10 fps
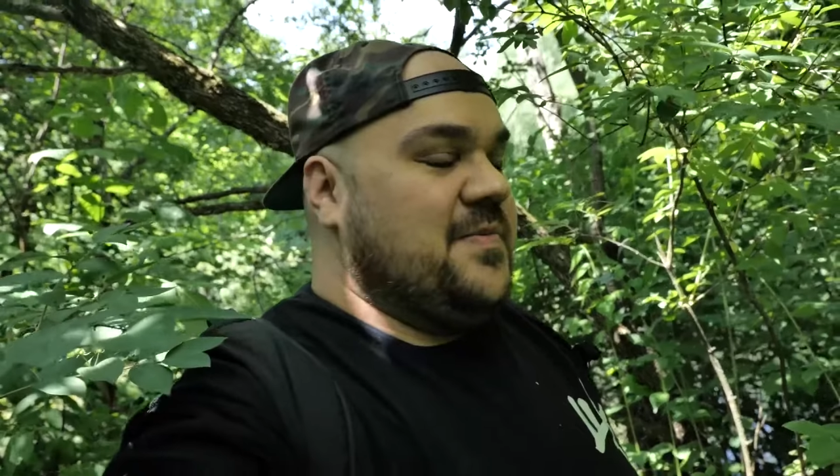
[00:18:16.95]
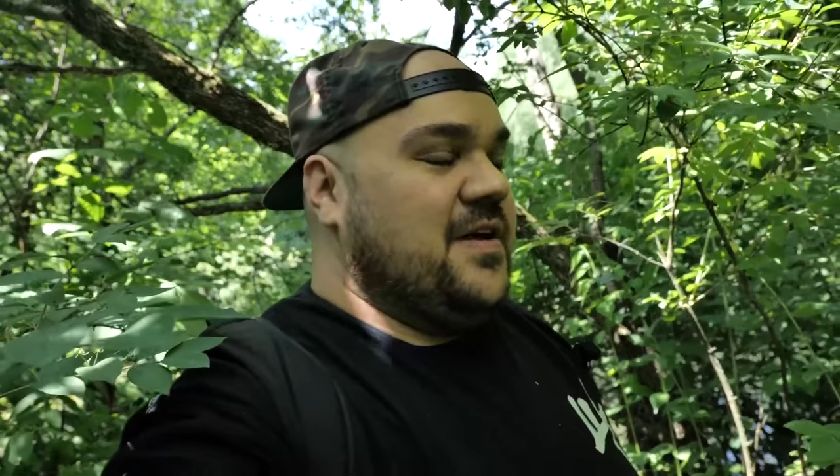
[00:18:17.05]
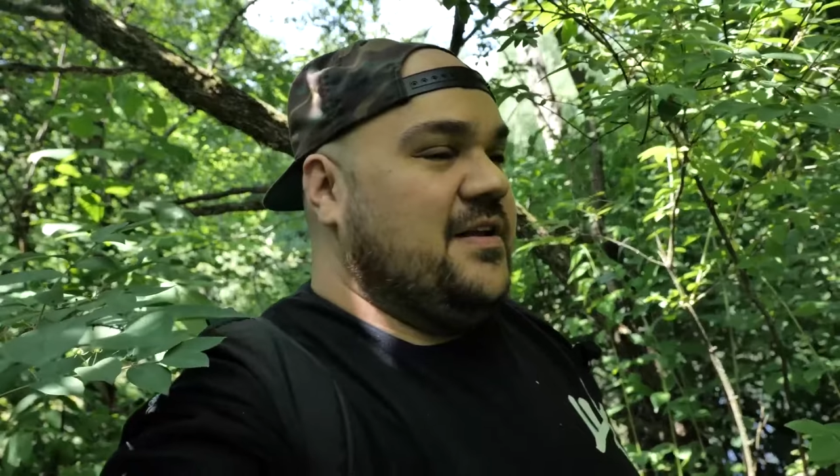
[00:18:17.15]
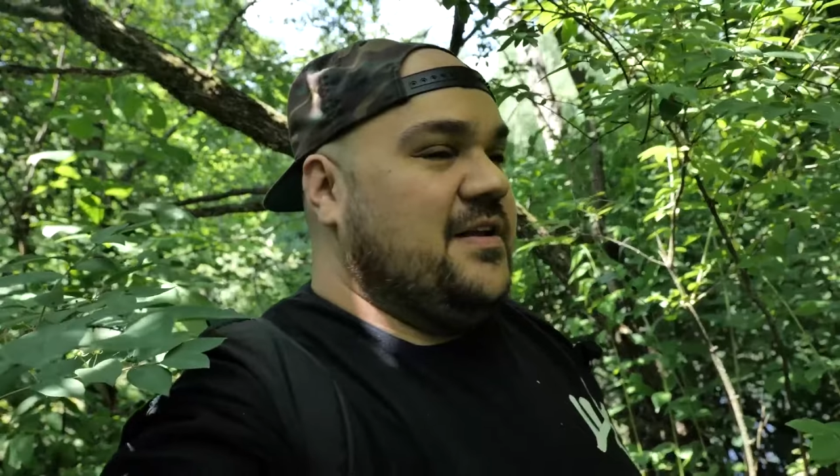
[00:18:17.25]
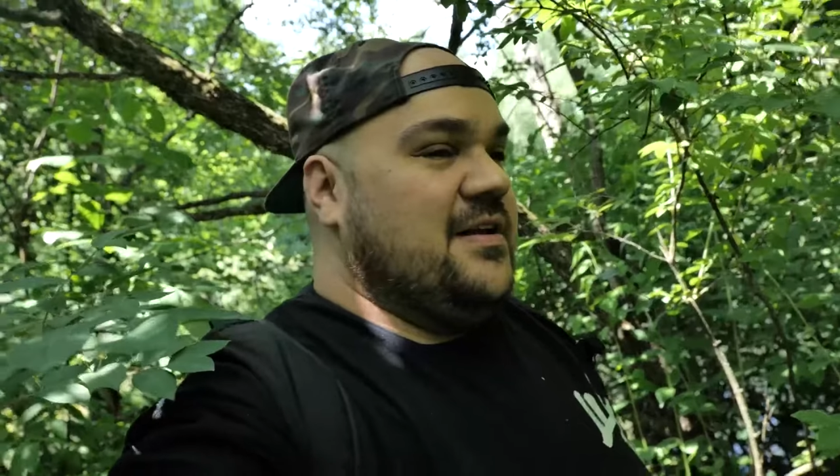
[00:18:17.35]

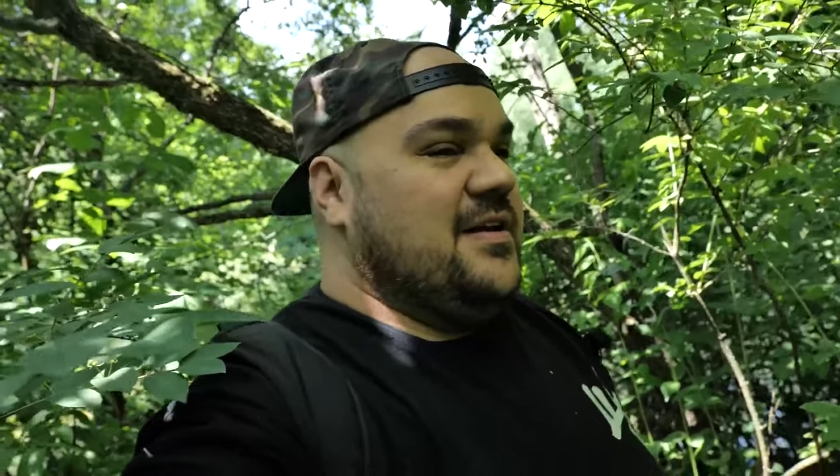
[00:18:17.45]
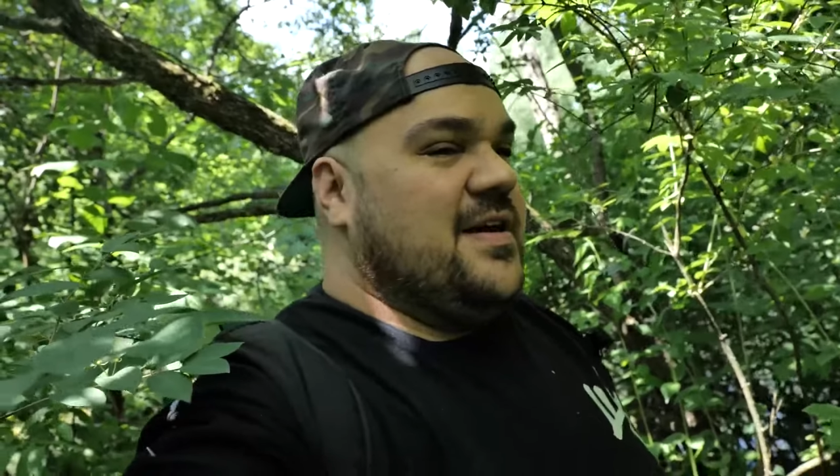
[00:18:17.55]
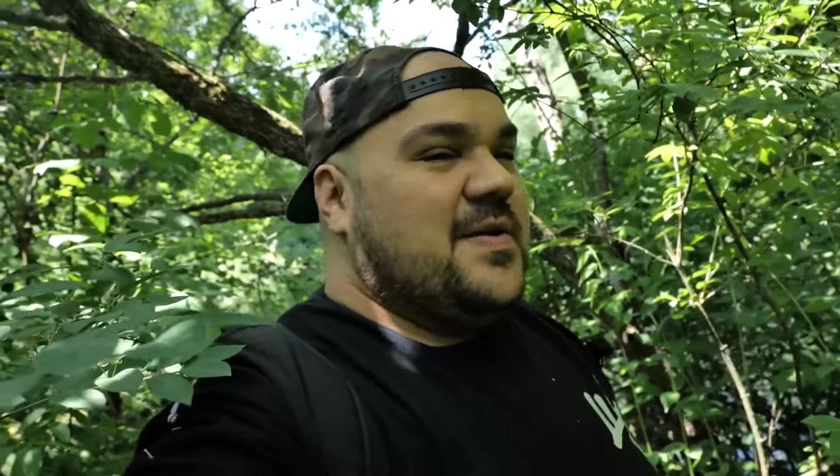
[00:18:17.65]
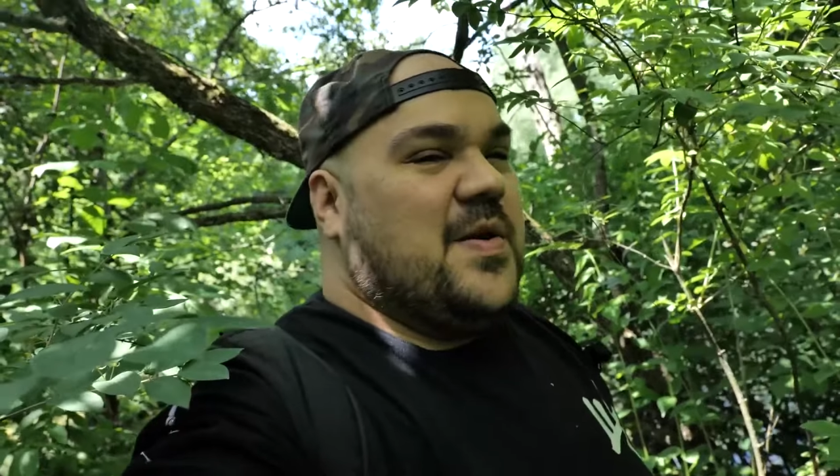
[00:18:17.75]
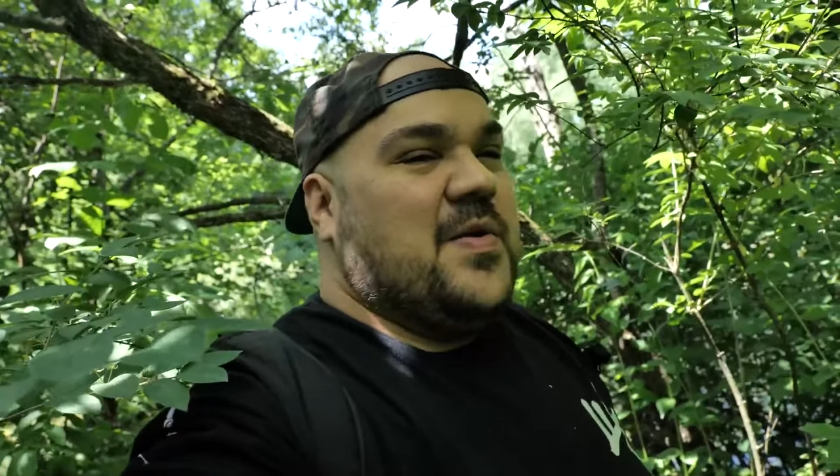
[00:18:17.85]
but
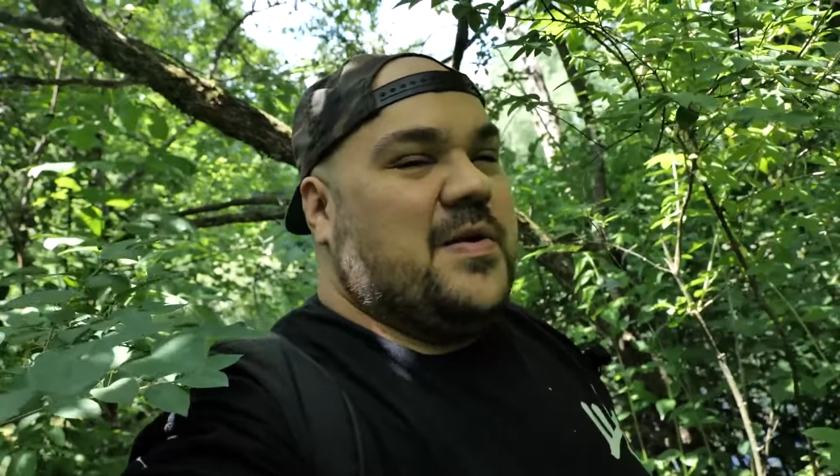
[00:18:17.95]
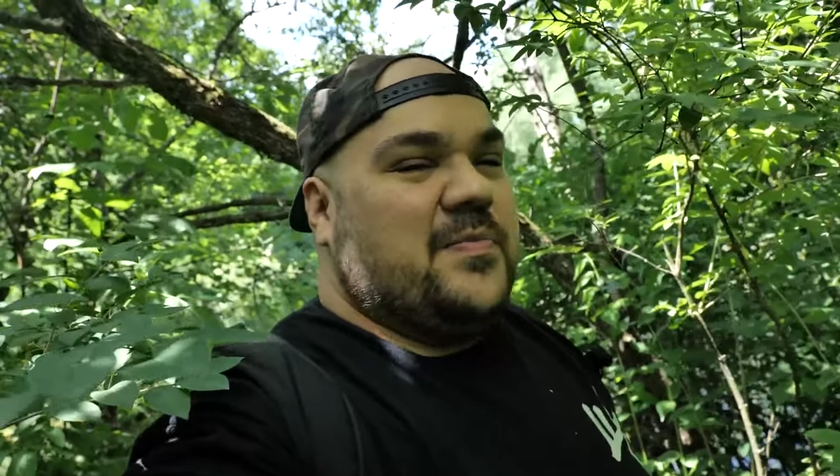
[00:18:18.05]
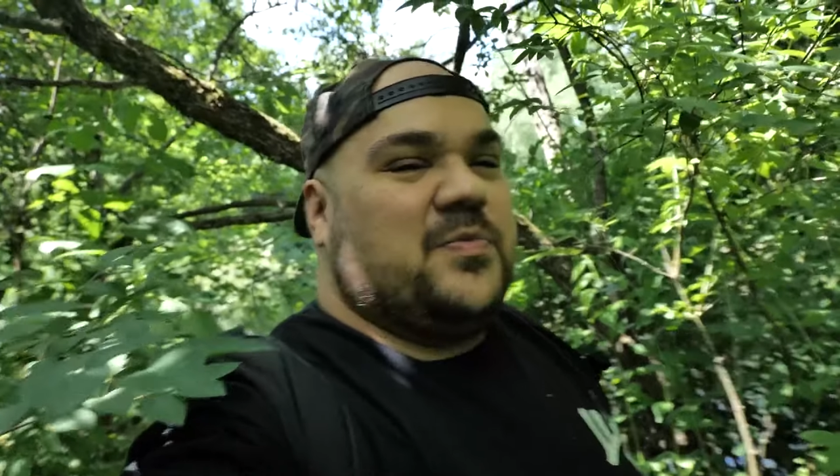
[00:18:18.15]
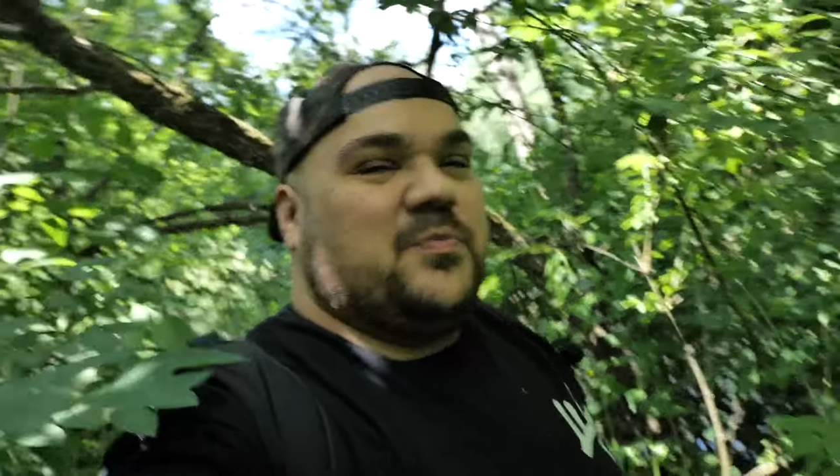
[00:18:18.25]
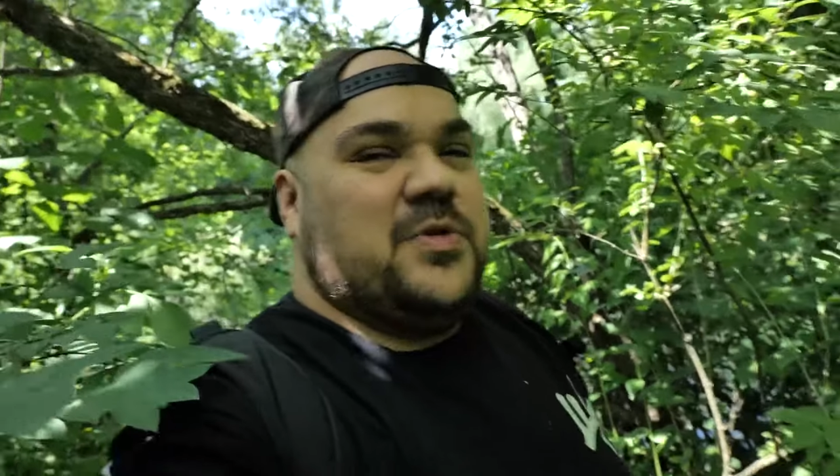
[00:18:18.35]
I don't know,
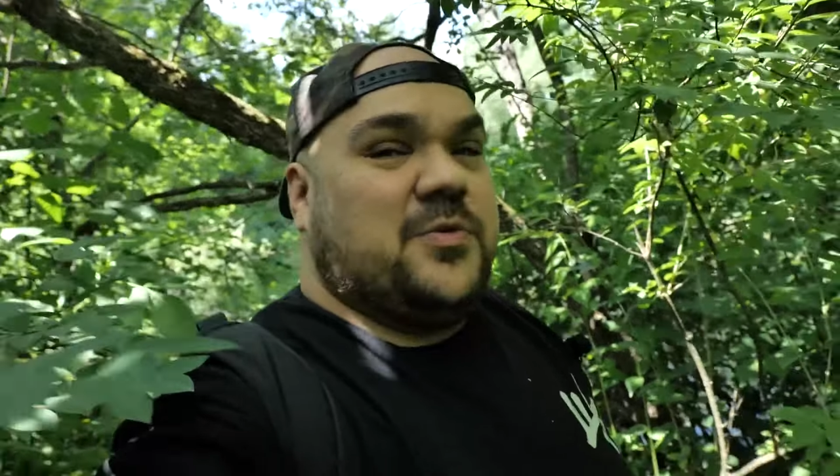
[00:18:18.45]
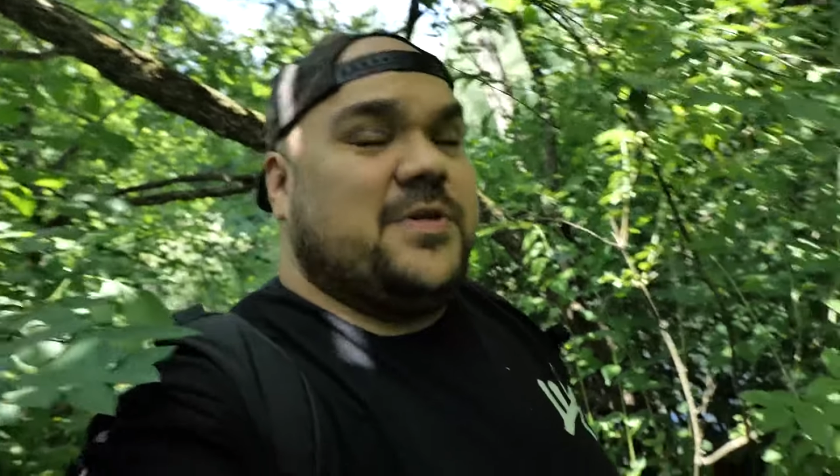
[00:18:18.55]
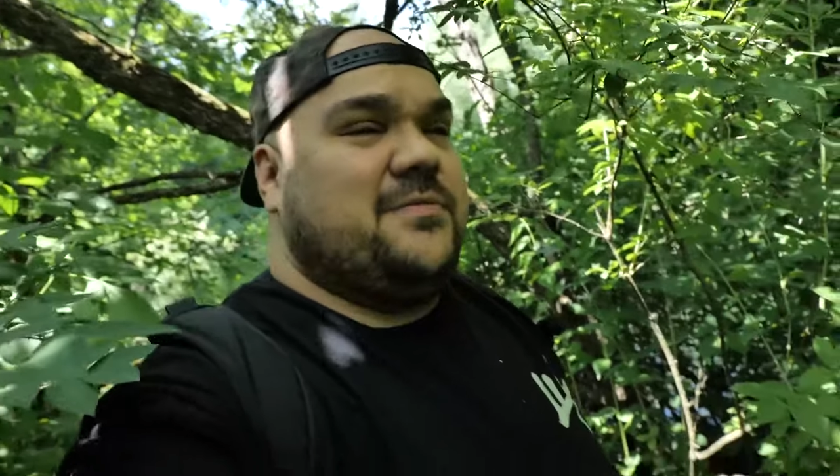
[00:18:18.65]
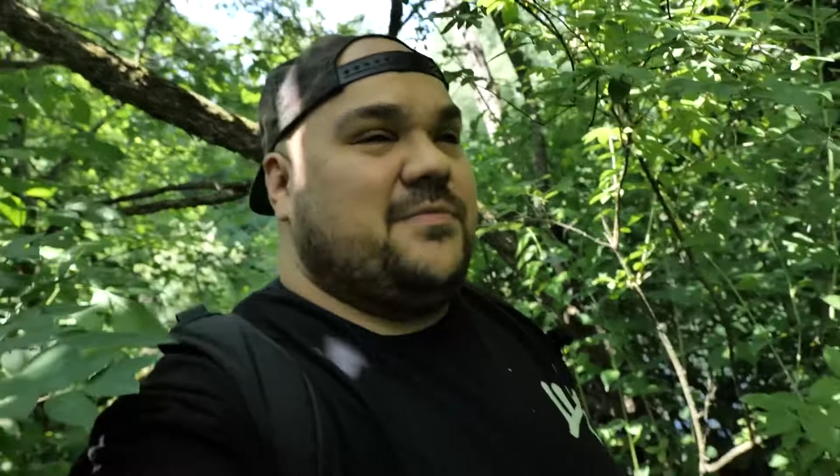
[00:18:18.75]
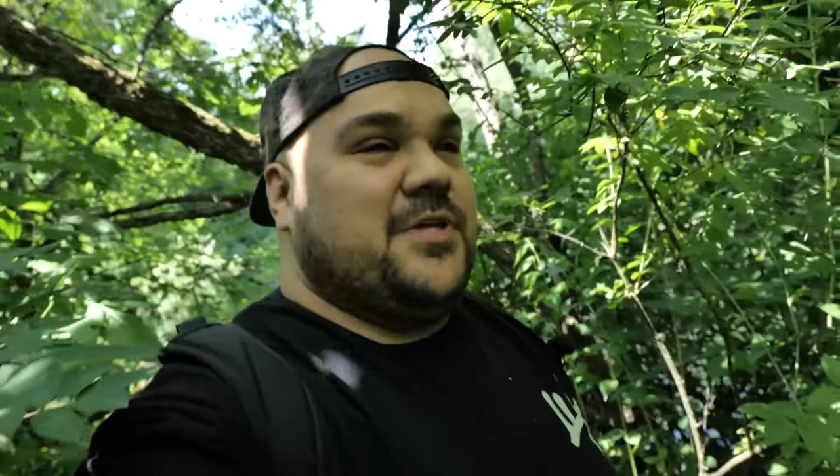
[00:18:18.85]
like between